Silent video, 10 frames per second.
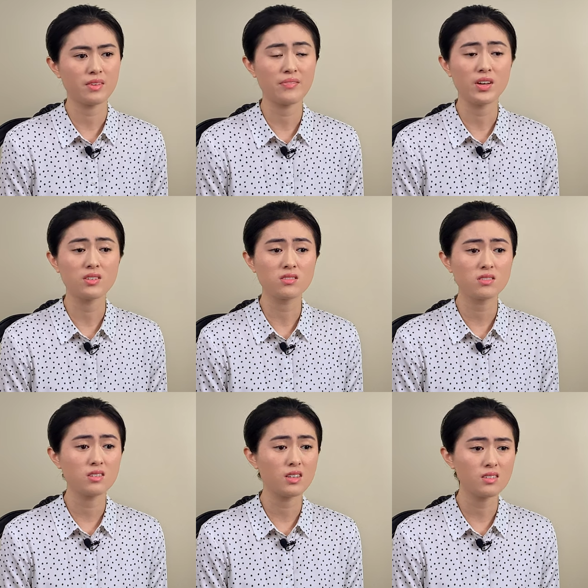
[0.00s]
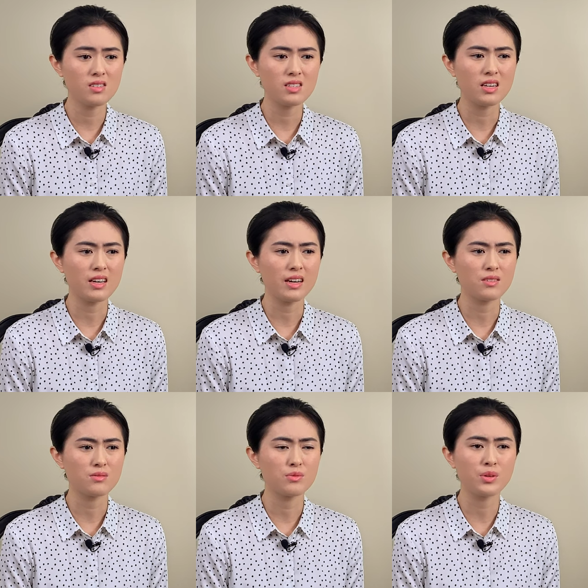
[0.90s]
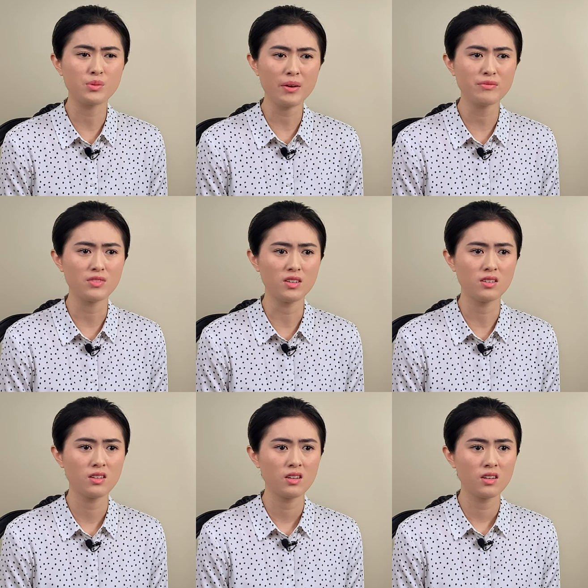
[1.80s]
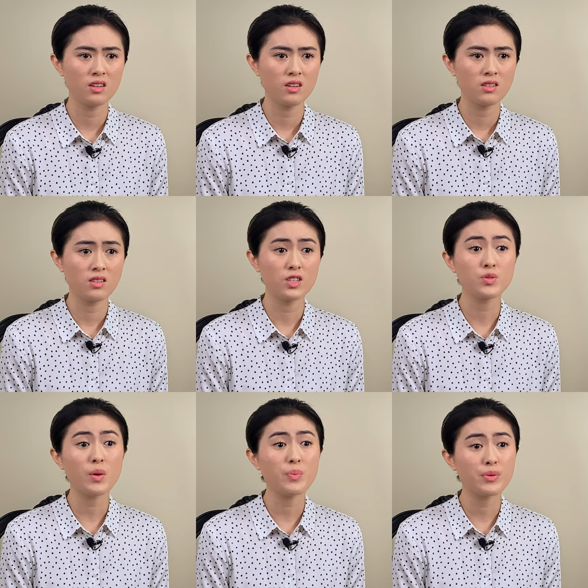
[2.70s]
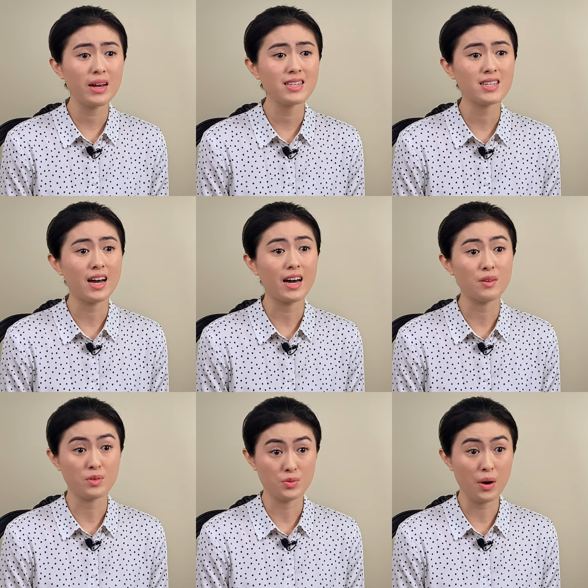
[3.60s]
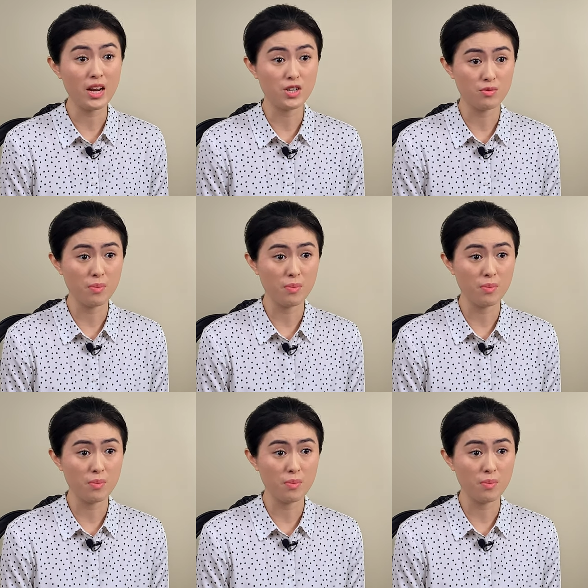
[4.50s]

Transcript: I felt guilty and regretful, and so I prayed to God and was ready to